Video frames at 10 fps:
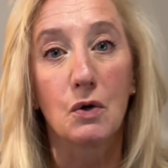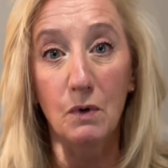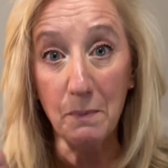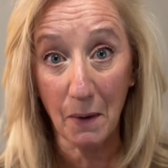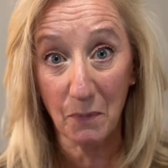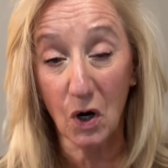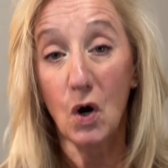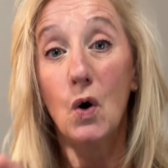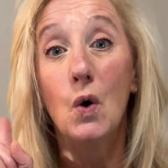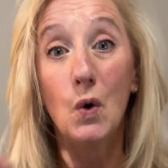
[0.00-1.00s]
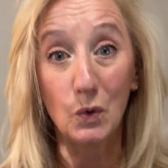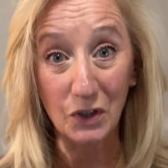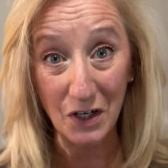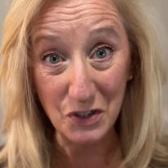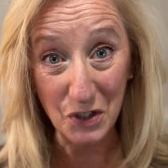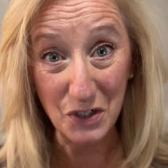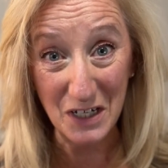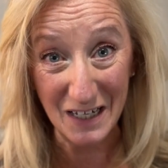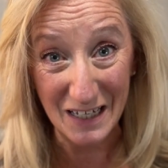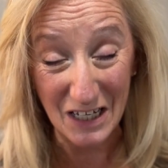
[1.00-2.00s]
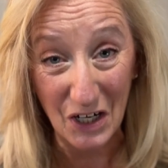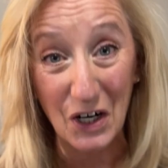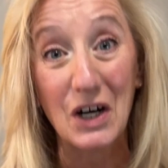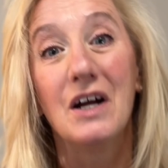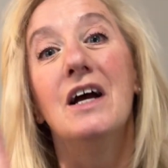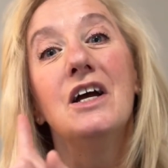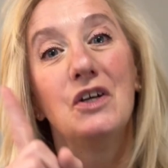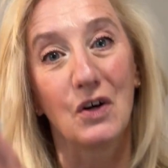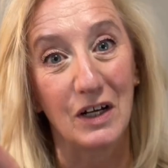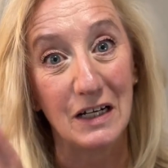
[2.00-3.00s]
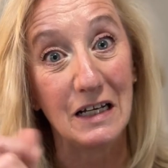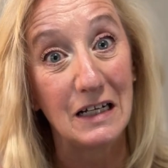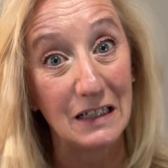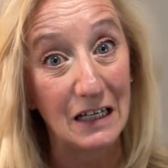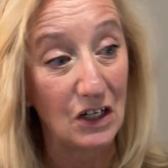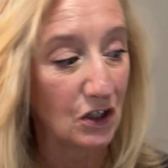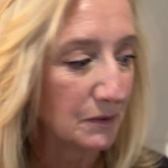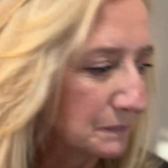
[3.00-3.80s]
remember, hold on to your ticket here. You're going to need it later.